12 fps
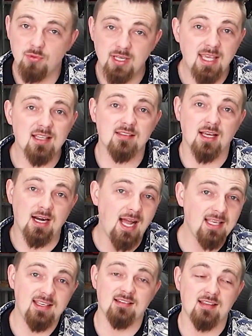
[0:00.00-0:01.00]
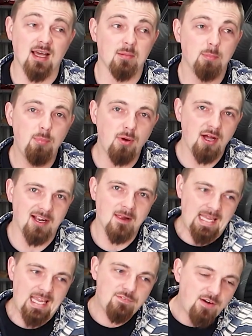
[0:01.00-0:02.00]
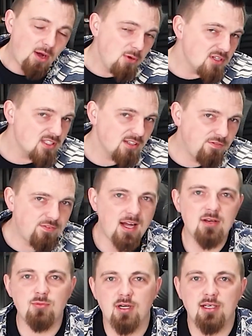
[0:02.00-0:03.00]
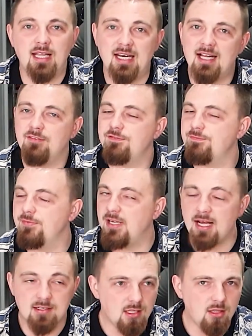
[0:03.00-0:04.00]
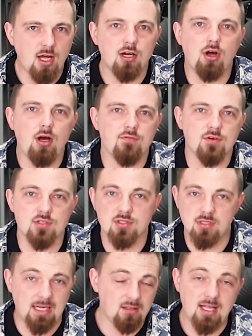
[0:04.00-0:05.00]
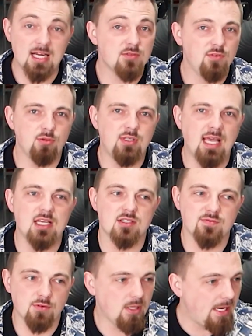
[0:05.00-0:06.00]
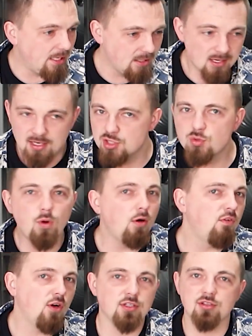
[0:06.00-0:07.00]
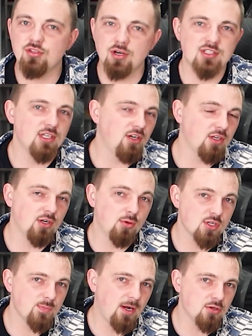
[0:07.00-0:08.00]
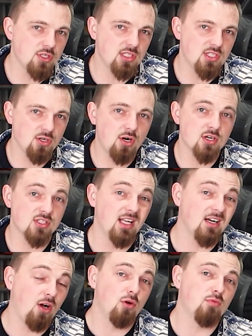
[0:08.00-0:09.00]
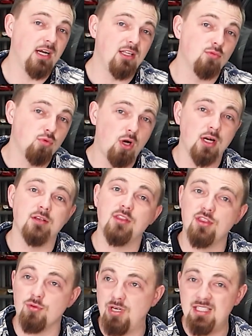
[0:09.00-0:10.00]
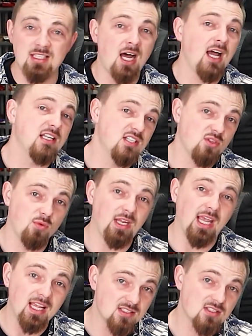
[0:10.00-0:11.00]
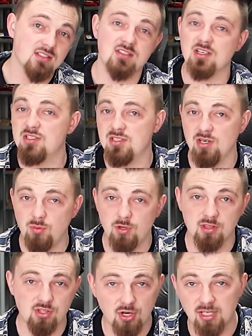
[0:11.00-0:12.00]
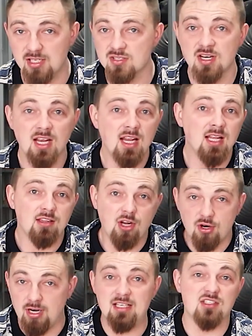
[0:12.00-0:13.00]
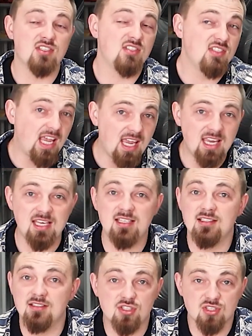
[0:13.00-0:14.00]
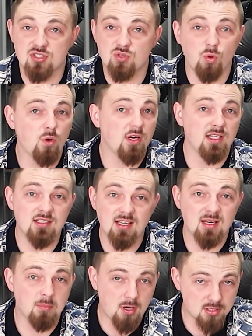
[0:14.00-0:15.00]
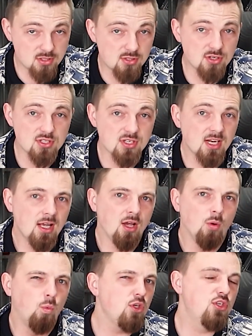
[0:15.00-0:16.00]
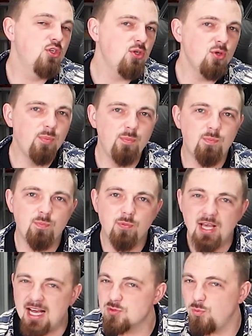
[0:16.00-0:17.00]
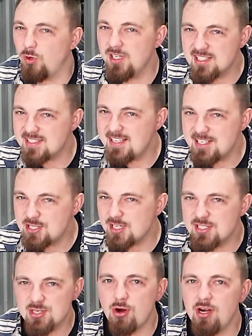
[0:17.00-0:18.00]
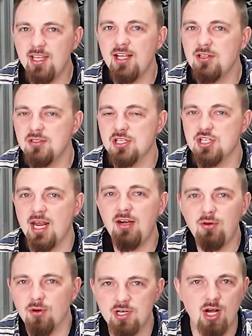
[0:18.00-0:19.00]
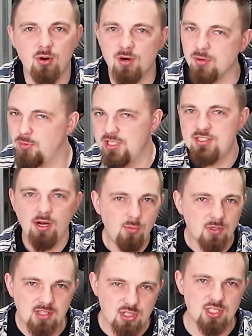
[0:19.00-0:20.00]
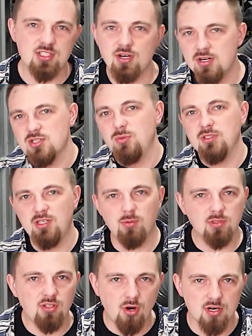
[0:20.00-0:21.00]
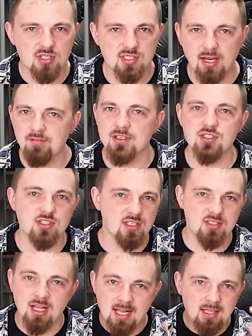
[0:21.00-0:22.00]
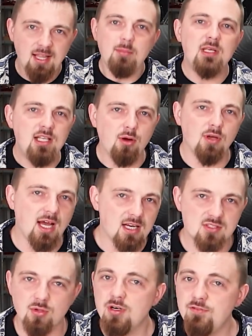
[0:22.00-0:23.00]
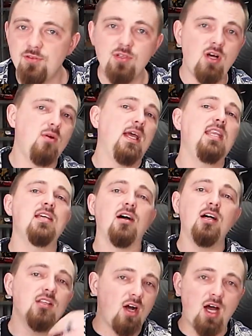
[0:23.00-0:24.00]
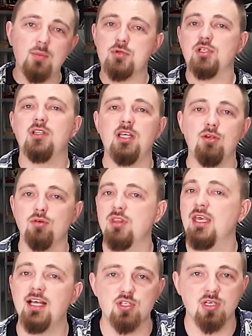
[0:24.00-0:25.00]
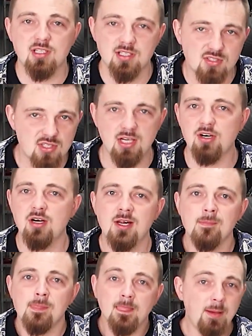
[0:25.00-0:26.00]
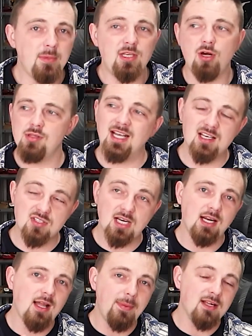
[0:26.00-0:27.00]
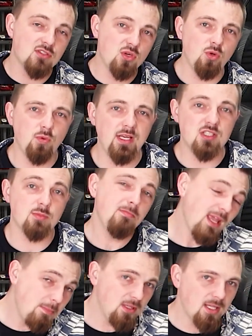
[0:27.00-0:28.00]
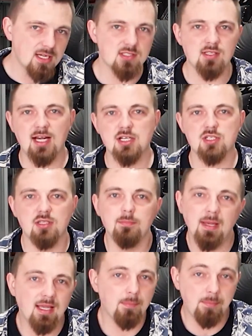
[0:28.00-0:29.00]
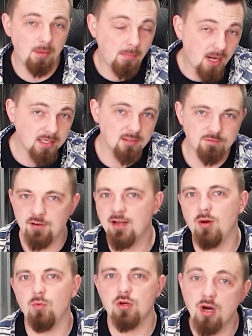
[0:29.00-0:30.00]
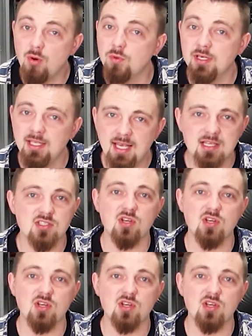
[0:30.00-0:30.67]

We get that, I get that. But if I was to find one, and I've gotten a lot of offers like last few days for like 1,200, 1,300 horsepower GTRs that already run 3.9s, 3.8s, 60 to 130s, that are insane, just torque and dig monsters. Would you guys want to see a GTR again on the channel or no? Are we done with the GTRs? Are we done with the R7s? Just let me know, guys. Or if you know any other option that you think I should consider, let me know. Like I said, I got about 2 weeks, maybe less, to actually make up my mind and figure out what car I want to get.